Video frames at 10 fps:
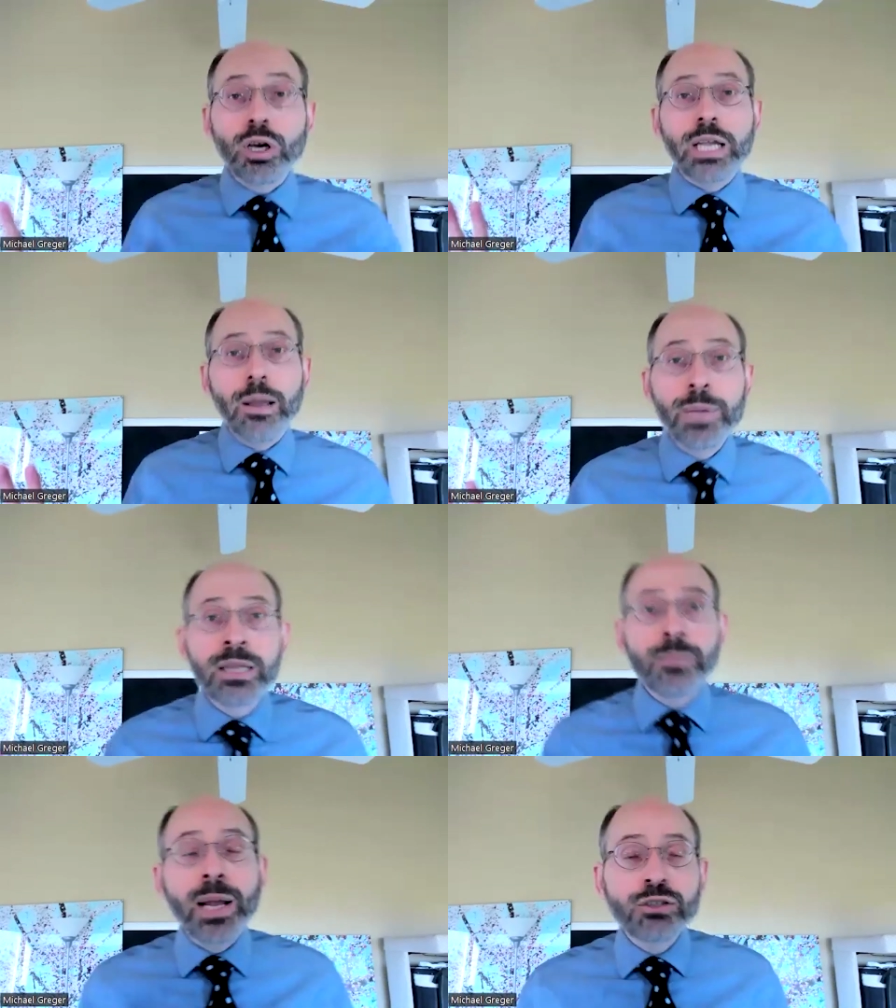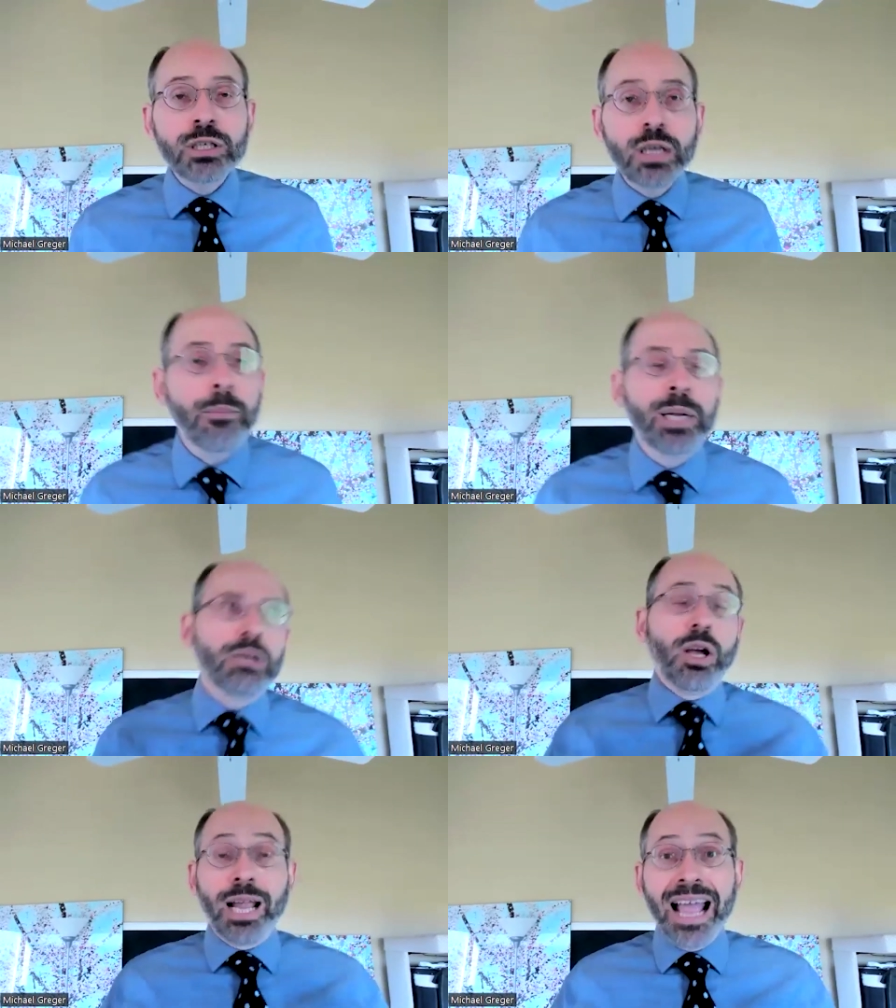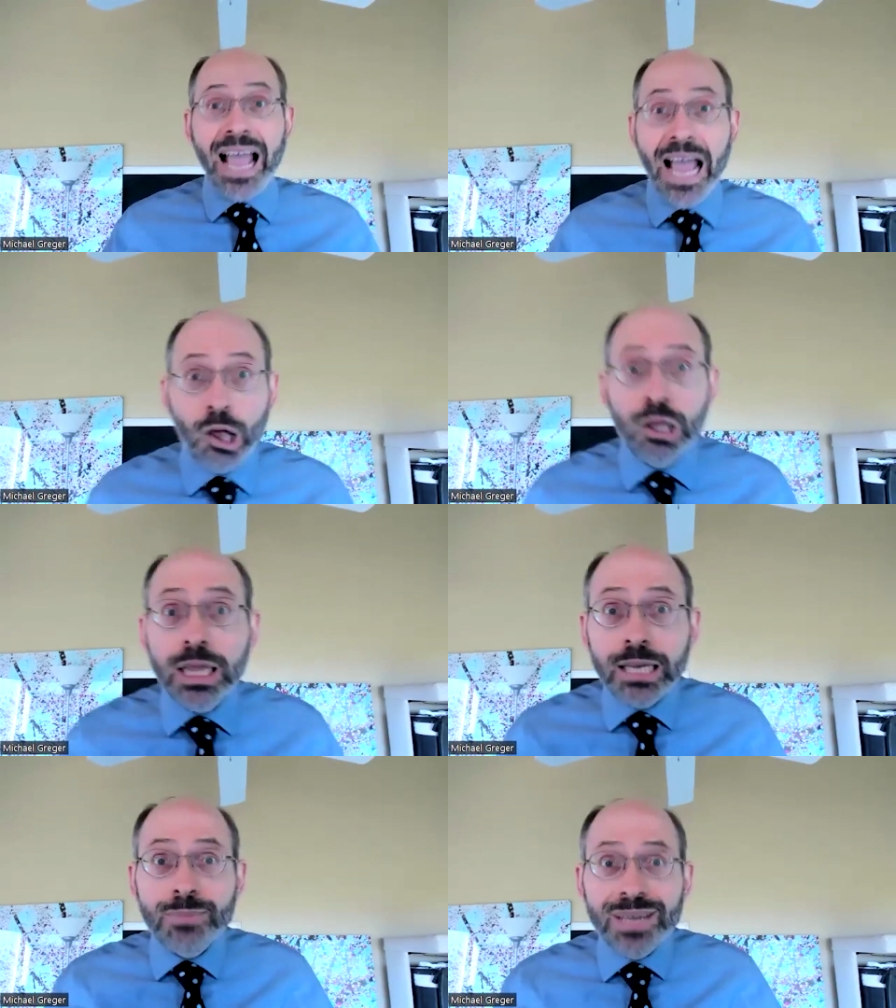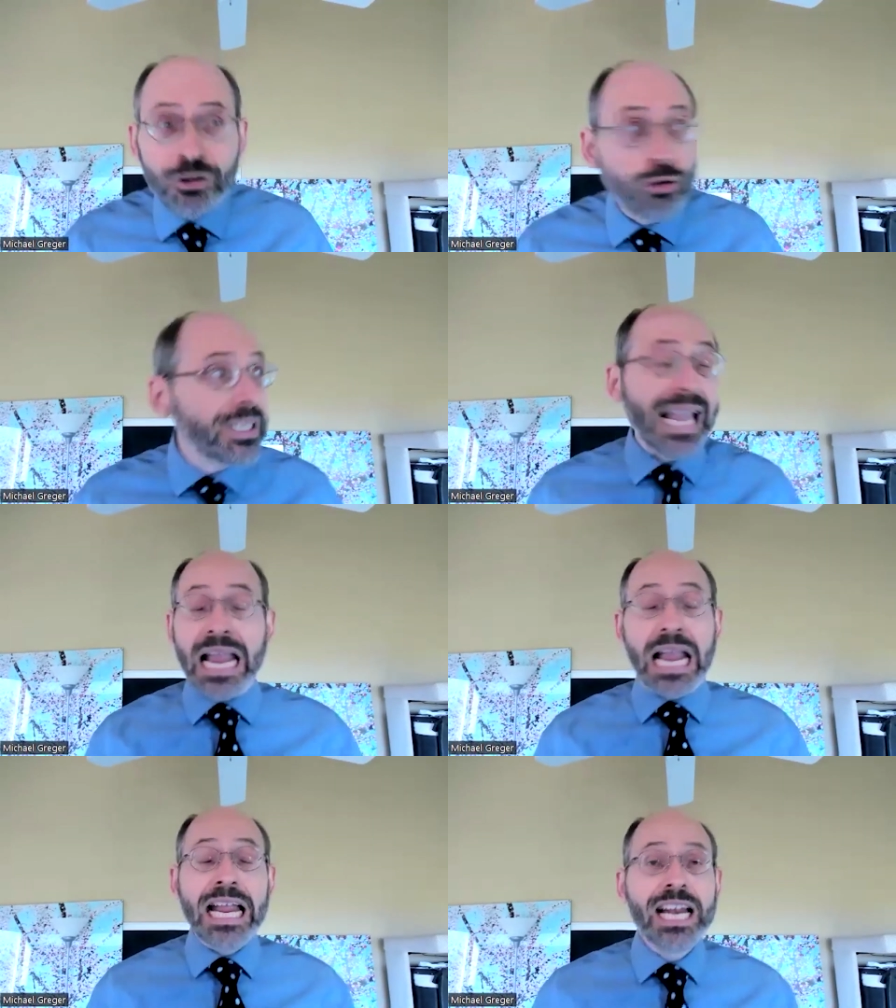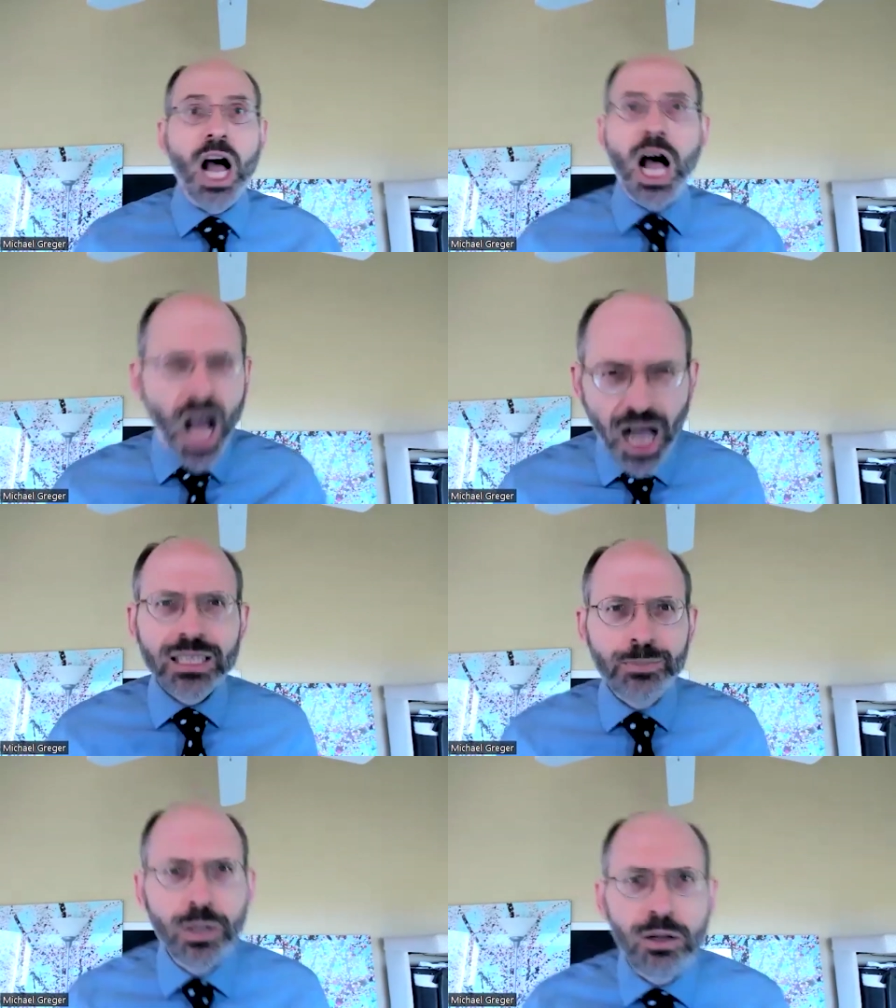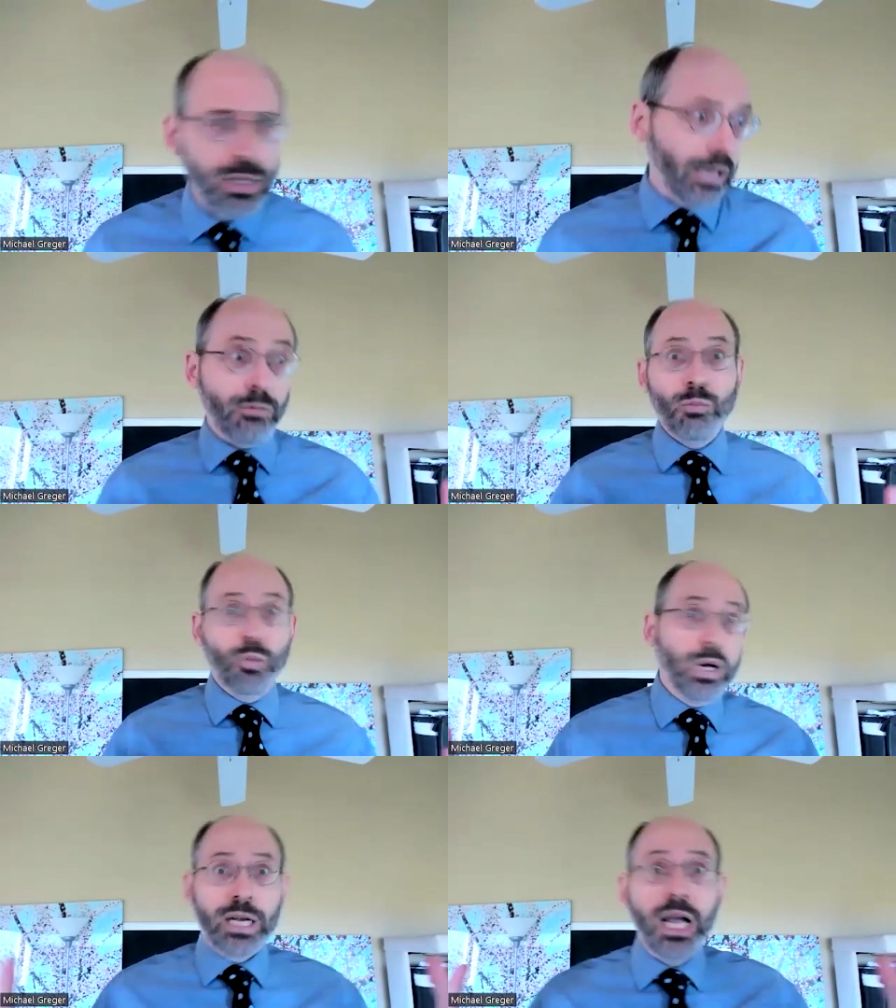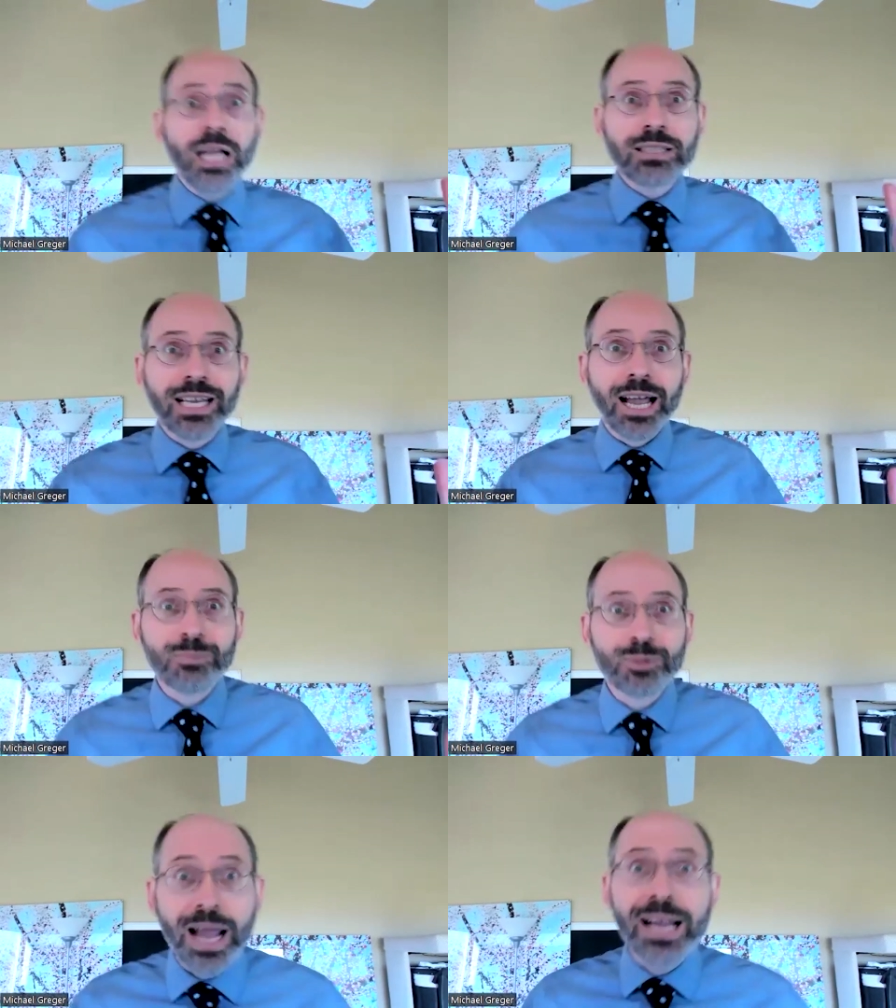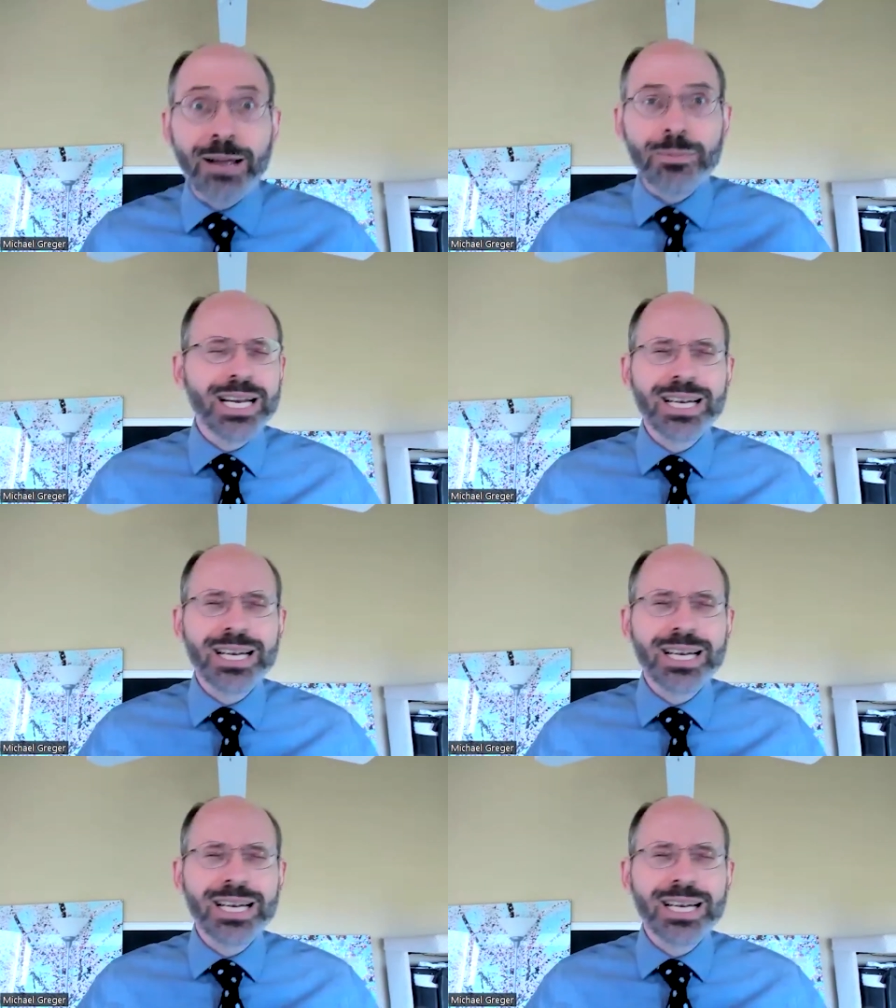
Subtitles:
I mean, healthy meals in a hospital, like what a concept, right? I mean,